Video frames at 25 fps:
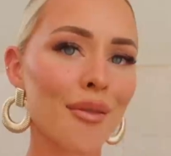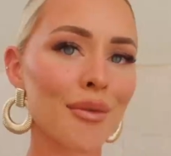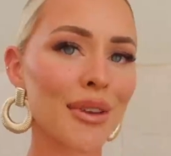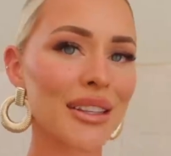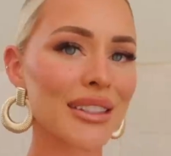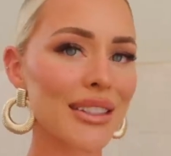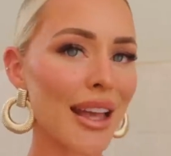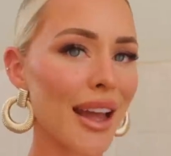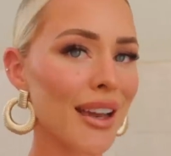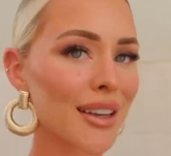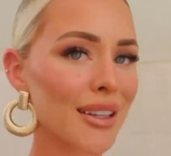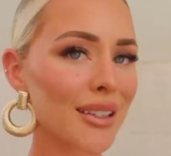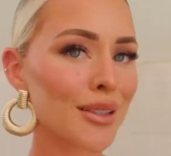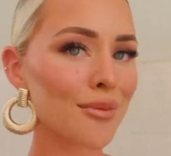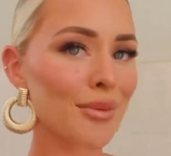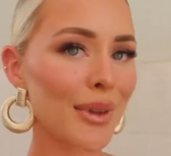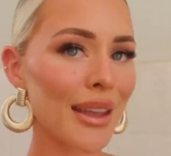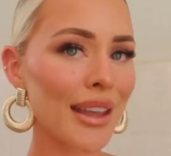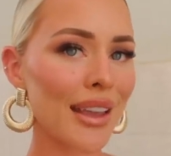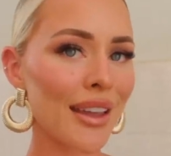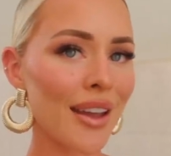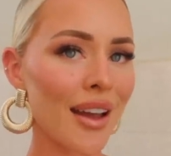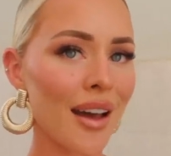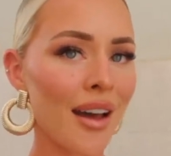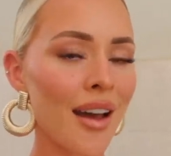I'm excited to
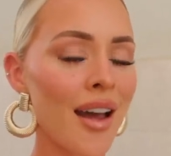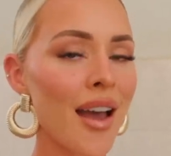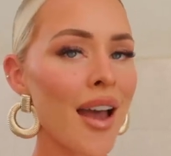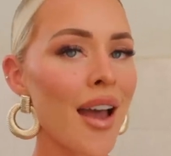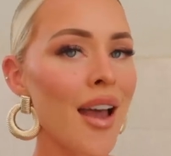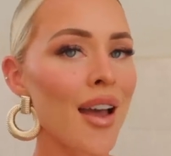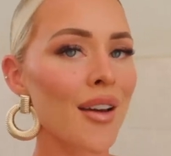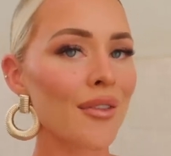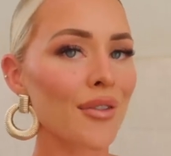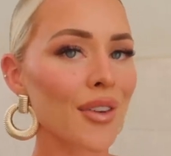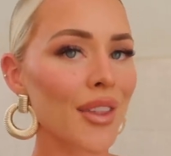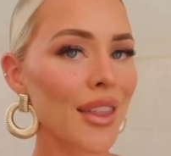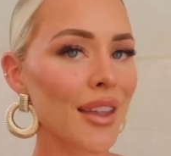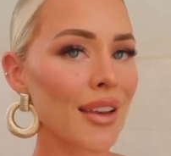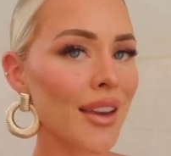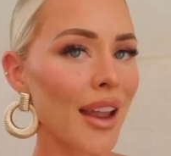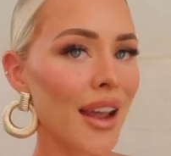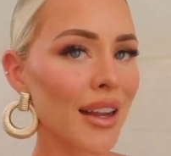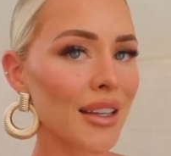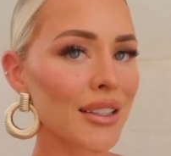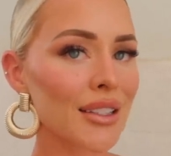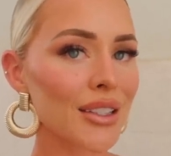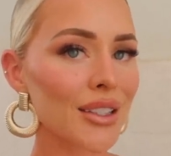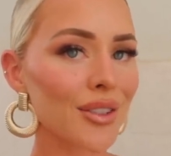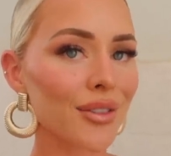be here for the
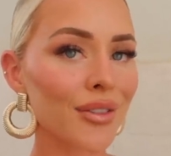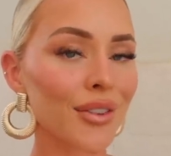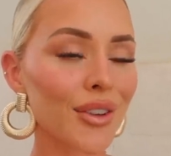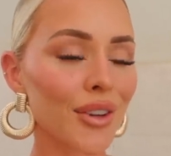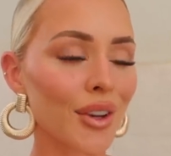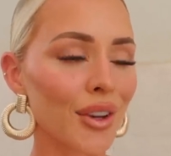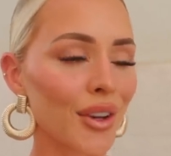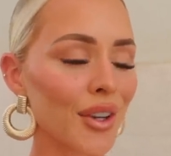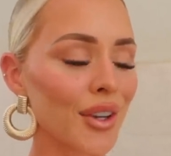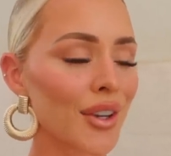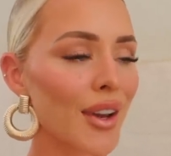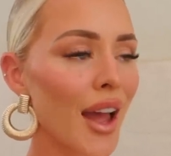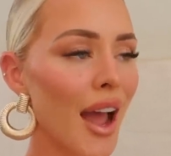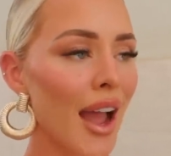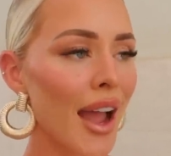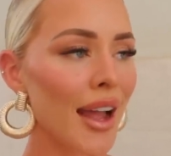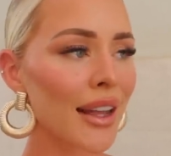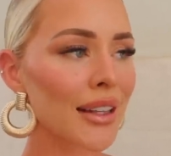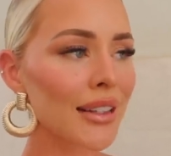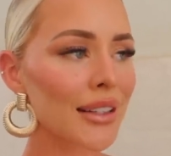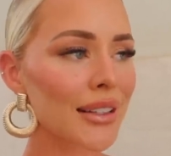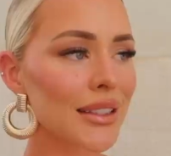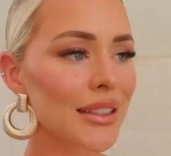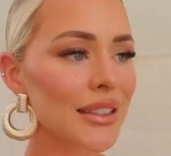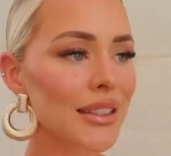next few
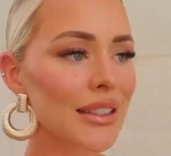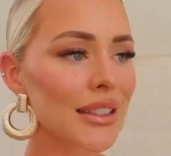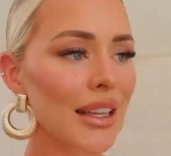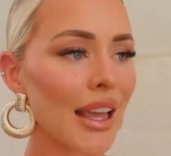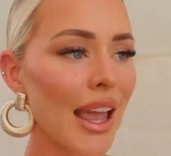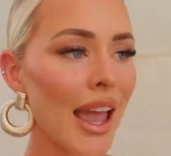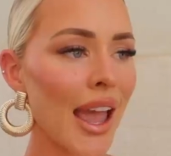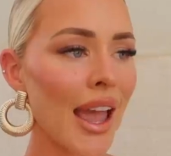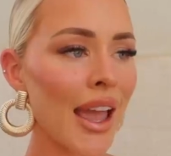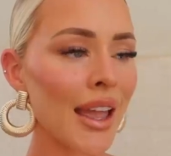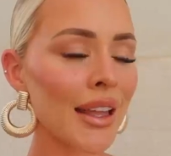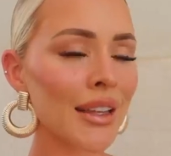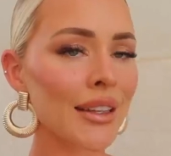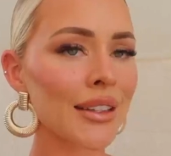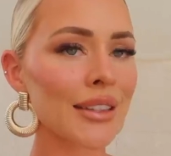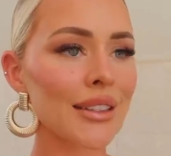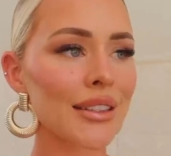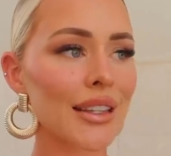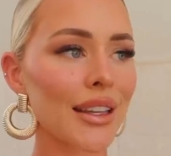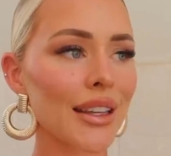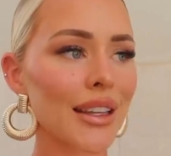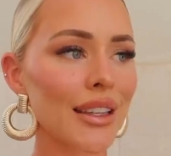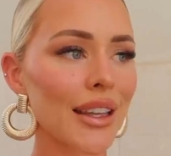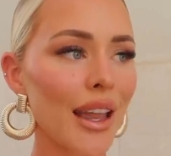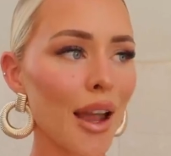nights. And
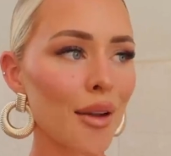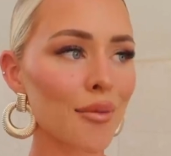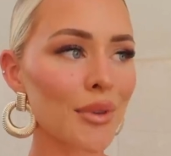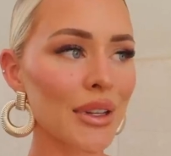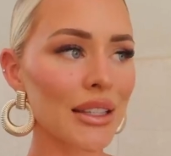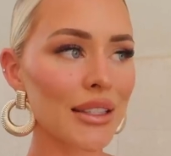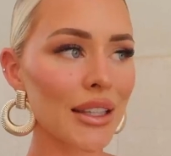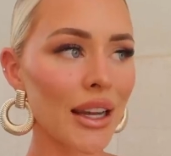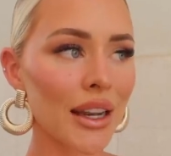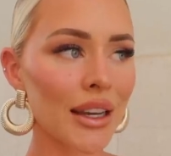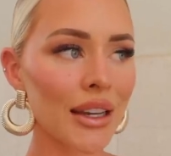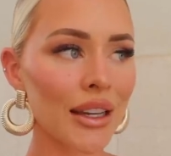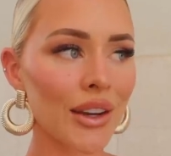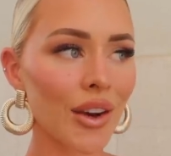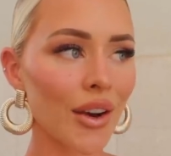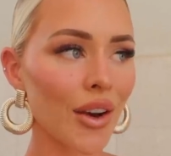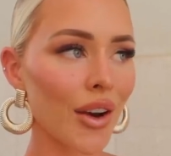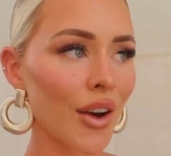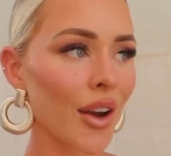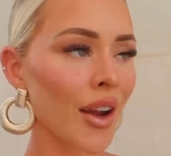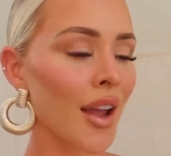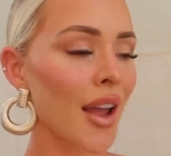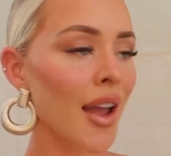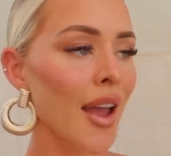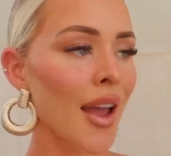yeah, I'm excited to
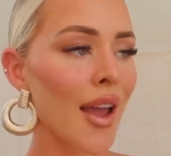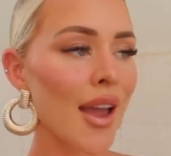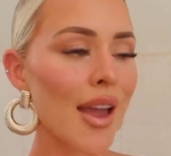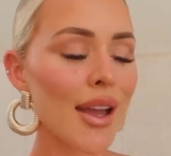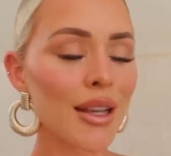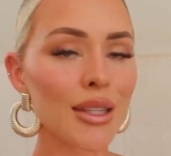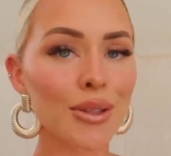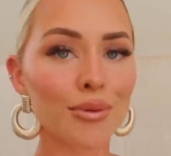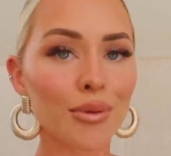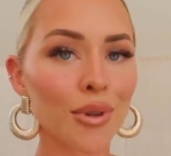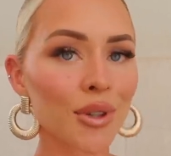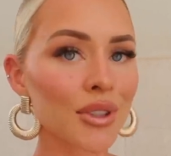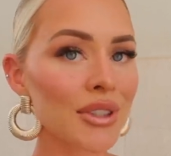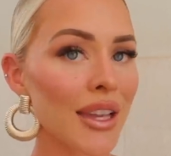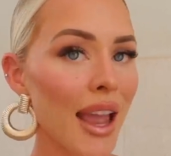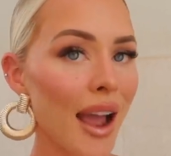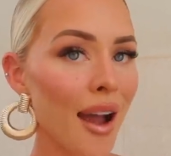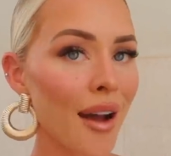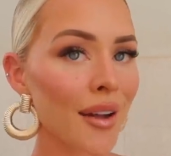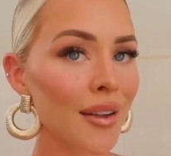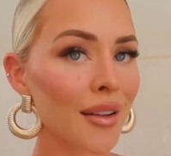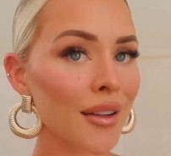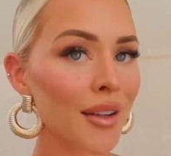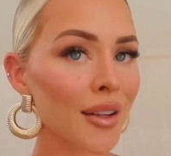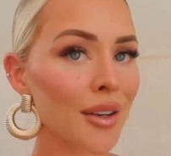go explore
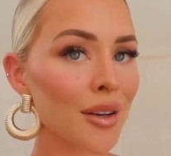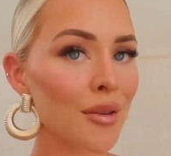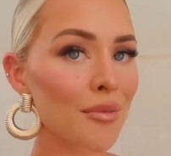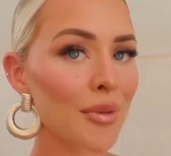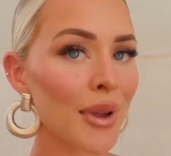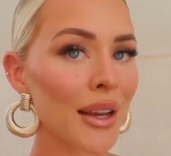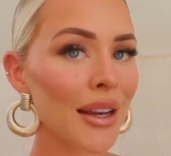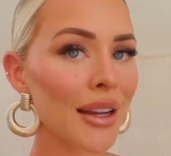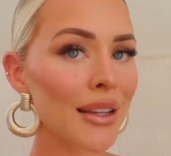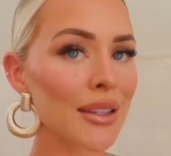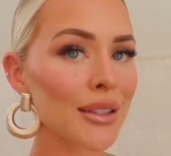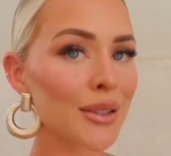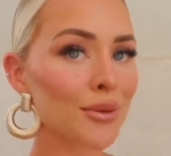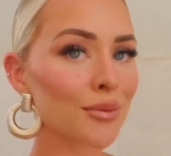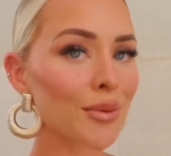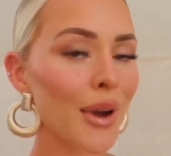town a little bit as